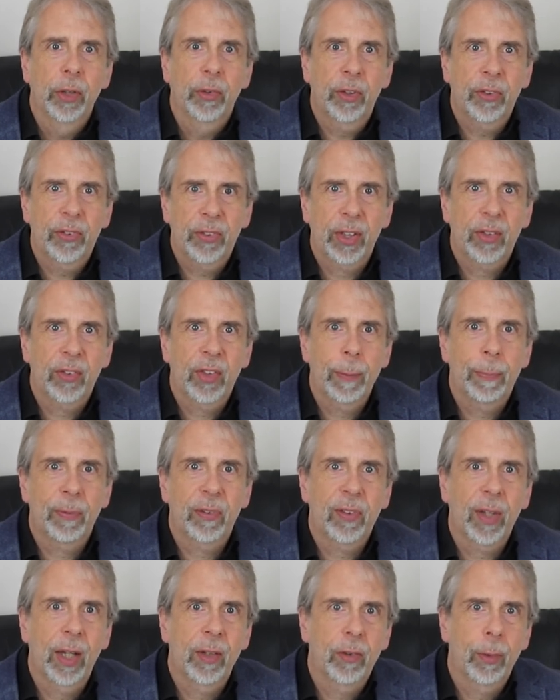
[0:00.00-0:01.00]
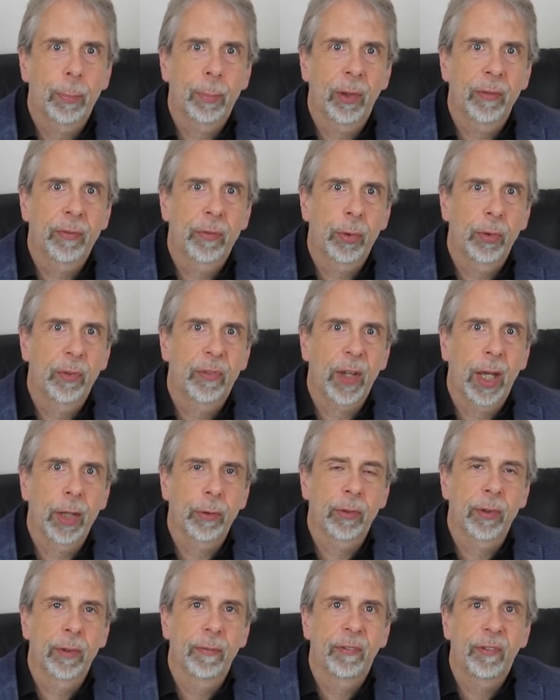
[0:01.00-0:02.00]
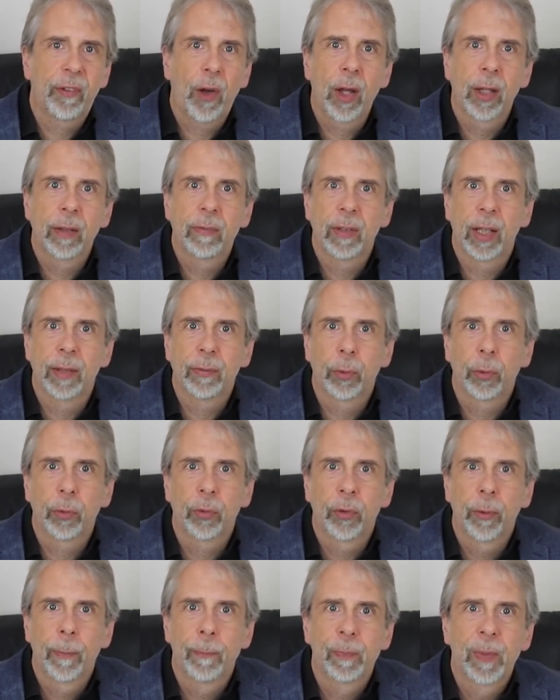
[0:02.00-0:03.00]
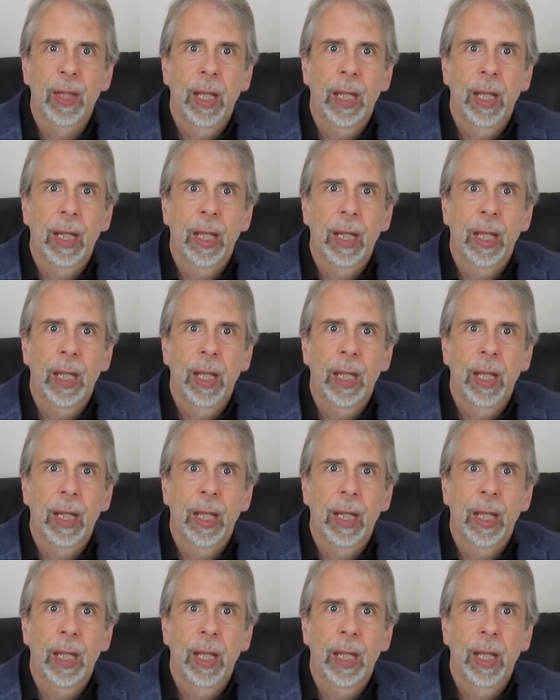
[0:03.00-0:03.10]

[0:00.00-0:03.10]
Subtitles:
to 60% above 2005 levels.